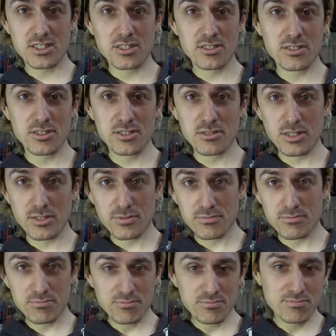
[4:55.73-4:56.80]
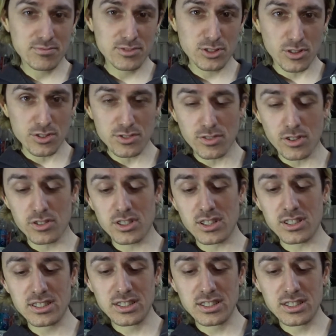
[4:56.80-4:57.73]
to doing shots of vodka.